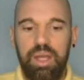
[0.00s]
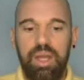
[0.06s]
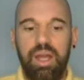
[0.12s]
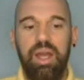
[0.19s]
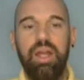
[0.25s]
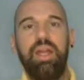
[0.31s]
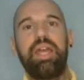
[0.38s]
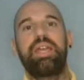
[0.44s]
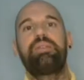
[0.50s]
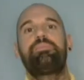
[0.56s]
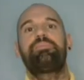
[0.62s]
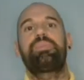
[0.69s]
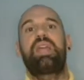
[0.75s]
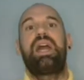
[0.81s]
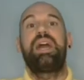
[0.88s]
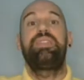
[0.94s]
Alright,
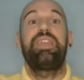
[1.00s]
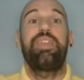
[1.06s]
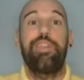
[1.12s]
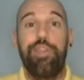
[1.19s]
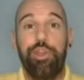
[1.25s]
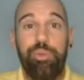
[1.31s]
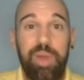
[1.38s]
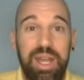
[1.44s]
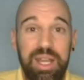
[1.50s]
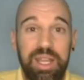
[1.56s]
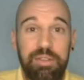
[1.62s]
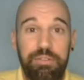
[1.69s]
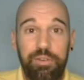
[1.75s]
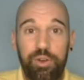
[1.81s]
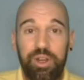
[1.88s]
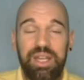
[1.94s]
I think you're ready
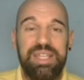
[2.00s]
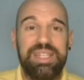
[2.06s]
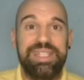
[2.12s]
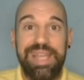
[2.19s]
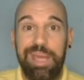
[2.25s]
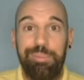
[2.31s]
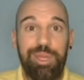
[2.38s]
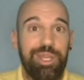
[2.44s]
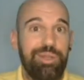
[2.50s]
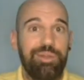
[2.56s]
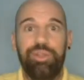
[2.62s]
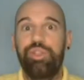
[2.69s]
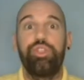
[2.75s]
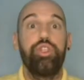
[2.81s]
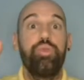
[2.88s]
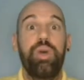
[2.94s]
for an assignment.
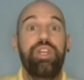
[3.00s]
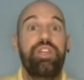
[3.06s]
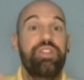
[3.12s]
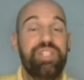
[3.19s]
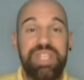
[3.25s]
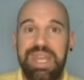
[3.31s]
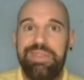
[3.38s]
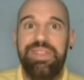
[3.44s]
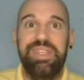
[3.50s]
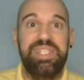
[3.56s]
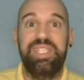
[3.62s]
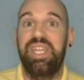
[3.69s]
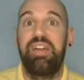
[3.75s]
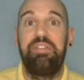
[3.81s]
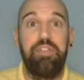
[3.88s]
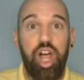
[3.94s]
You understand this
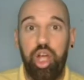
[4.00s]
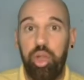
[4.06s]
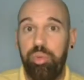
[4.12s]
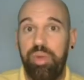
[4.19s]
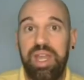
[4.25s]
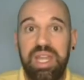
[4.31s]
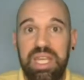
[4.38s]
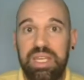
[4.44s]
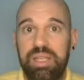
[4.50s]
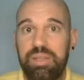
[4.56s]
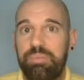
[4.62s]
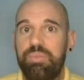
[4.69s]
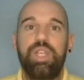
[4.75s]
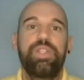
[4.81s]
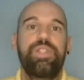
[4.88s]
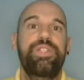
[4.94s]
stuff already.
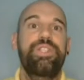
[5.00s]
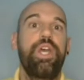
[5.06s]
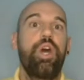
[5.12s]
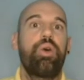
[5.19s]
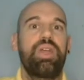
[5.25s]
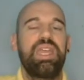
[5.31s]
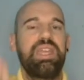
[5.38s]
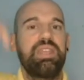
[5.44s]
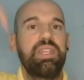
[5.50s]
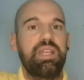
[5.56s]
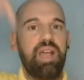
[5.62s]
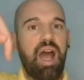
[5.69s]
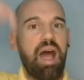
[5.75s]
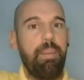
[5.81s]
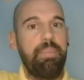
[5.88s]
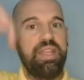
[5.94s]
So, in the
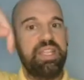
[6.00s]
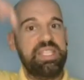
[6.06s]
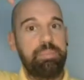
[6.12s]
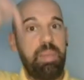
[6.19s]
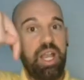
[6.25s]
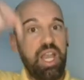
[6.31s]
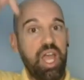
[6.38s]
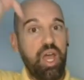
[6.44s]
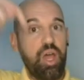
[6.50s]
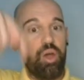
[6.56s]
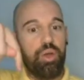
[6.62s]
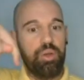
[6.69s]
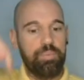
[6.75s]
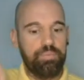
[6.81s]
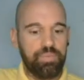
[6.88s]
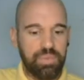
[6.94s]
comments below,
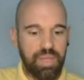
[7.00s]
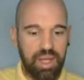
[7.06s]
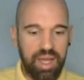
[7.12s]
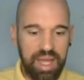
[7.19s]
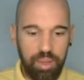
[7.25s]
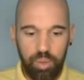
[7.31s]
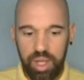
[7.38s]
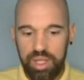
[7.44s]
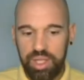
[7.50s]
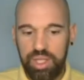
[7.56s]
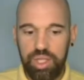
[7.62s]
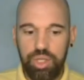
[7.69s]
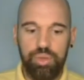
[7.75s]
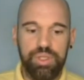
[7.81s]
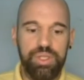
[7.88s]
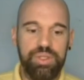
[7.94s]
I want
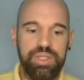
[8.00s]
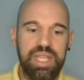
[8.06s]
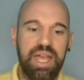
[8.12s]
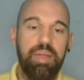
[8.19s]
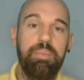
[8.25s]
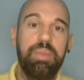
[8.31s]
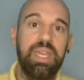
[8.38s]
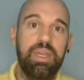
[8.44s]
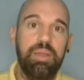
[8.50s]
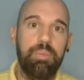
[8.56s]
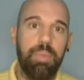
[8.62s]
you to tell me